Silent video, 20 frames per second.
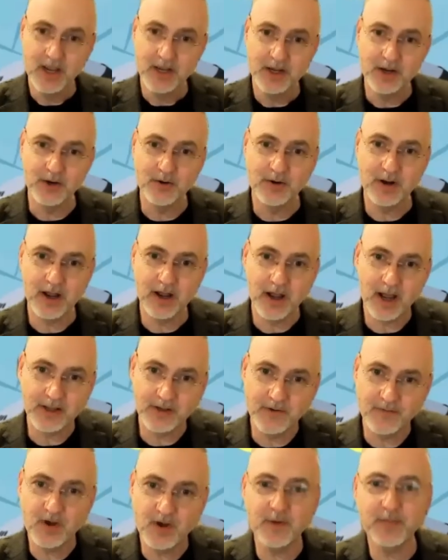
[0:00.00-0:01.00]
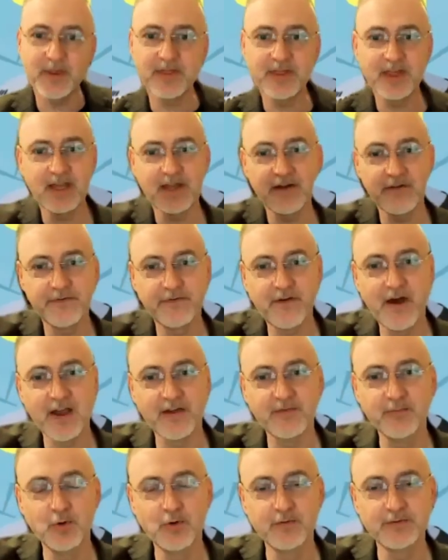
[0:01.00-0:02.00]
you've got to be thinking
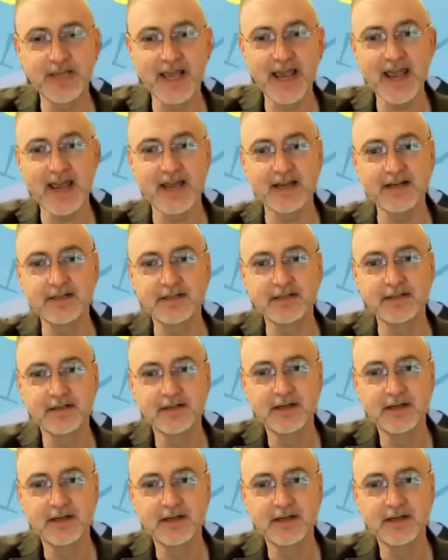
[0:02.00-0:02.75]
5 moves ahead